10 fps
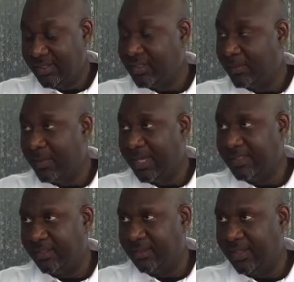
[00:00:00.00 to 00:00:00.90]
does some
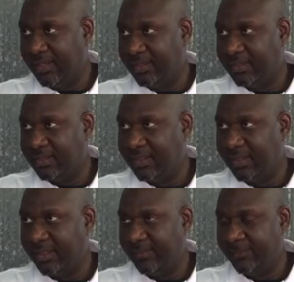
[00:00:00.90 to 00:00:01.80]
amazing things.
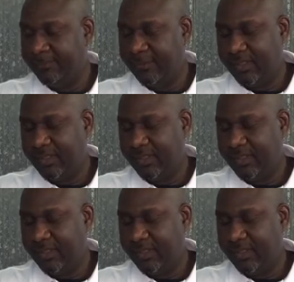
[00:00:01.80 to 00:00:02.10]
Um,